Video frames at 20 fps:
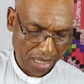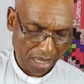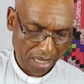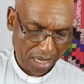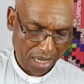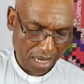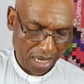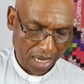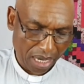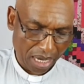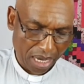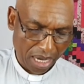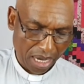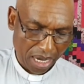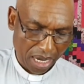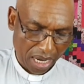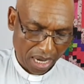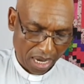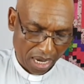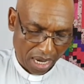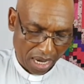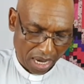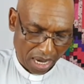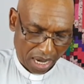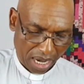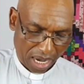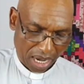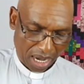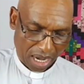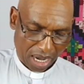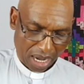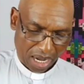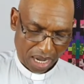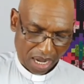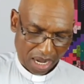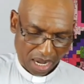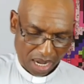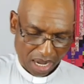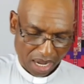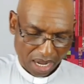
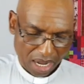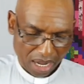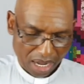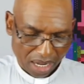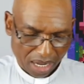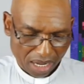(silence)